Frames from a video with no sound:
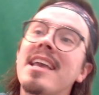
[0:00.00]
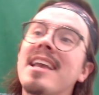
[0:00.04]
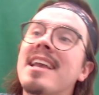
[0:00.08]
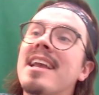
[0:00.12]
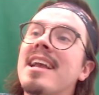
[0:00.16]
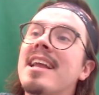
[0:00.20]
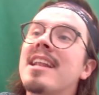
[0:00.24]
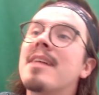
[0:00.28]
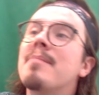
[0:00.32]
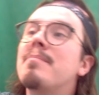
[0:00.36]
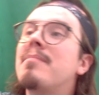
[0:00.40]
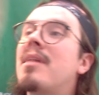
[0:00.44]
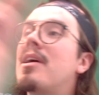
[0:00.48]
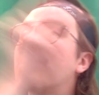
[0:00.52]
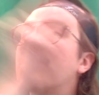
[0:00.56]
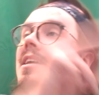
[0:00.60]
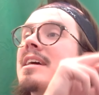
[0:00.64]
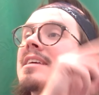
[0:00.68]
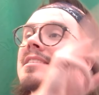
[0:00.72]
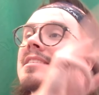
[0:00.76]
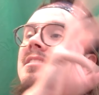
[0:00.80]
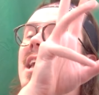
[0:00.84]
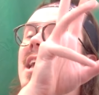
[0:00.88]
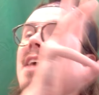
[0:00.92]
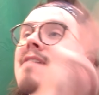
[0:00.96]
thing in
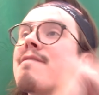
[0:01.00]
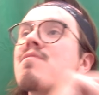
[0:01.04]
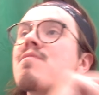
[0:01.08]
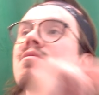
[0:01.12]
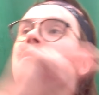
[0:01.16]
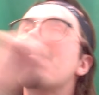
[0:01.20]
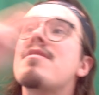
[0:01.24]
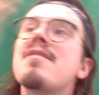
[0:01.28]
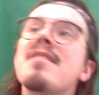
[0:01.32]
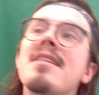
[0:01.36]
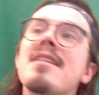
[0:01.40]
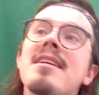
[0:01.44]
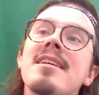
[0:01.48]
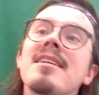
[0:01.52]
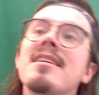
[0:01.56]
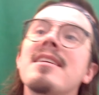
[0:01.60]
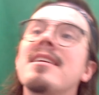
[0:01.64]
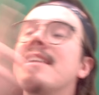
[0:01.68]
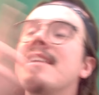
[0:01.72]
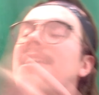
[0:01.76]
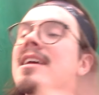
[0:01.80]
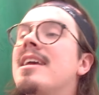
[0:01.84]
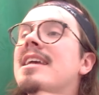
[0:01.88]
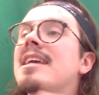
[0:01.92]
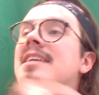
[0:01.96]
Among Us.
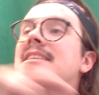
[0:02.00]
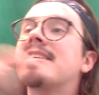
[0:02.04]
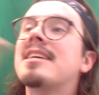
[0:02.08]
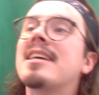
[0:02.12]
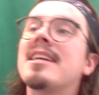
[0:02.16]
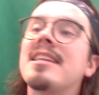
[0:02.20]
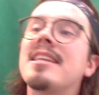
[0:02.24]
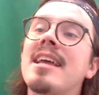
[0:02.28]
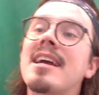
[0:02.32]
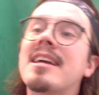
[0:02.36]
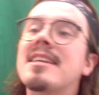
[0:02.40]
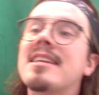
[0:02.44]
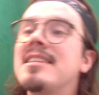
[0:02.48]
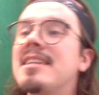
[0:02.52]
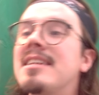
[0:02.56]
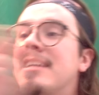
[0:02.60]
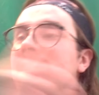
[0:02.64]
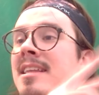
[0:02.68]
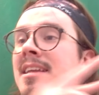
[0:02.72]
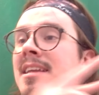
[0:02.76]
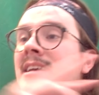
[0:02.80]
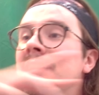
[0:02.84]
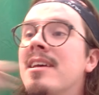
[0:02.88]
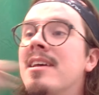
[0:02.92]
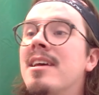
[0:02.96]
Everything is
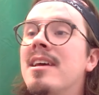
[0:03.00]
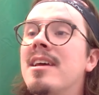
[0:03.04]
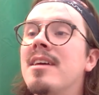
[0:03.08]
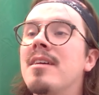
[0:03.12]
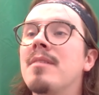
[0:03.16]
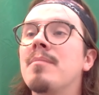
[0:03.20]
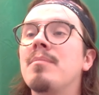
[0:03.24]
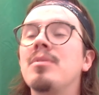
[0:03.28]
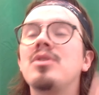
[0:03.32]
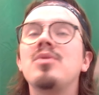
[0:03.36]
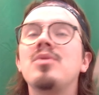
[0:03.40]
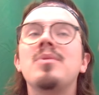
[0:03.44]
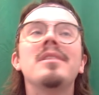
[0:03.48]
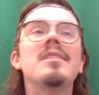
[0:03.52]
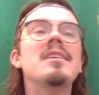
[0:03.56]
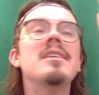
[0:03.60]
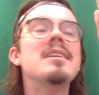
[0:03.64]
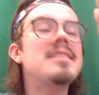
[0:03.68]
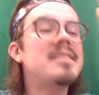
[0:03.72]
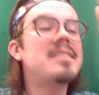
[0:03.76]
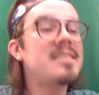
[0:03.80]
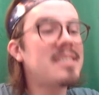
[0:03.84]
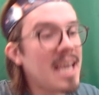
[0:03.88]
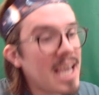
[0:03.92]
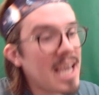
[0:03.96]
connecting between
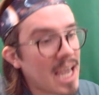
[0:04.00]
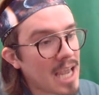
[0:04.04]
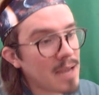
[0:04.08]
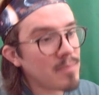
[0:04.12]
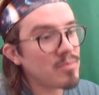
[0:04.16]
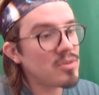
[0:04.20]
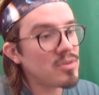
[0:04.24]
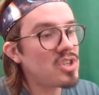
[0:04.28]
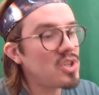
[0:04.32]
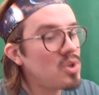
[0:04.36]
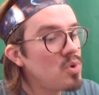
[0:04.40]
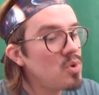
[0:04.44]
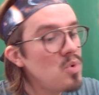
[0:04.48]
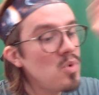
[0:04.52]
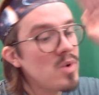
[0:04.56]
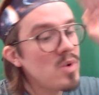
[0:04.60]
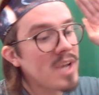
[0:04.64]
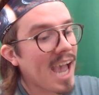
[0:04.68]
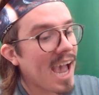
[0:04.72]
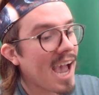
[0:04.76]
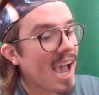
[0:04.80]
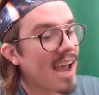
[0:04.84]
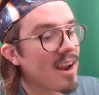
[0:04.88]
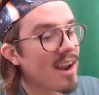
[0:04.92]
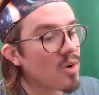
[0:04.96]
these same two
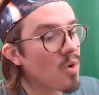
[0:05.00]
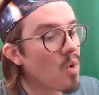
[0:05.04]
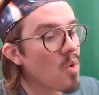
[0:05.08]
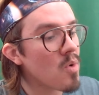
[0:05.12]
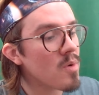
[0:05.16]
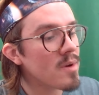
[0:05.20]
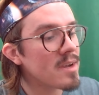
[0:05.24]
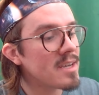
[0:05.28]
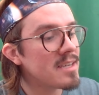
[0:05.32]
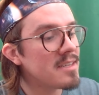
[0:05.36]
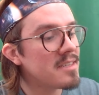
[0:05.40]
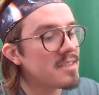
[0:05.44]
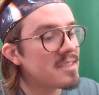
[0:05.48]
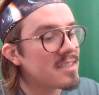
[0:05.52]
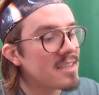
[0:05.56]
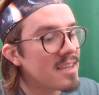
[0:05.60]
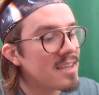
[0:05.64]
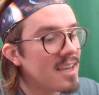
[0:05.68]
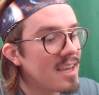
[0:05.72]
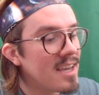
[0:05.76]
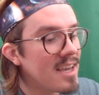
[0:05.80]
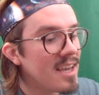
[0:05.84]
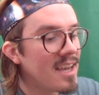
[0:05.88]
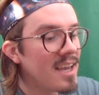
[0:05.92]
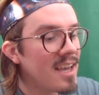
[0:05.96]
categories.
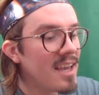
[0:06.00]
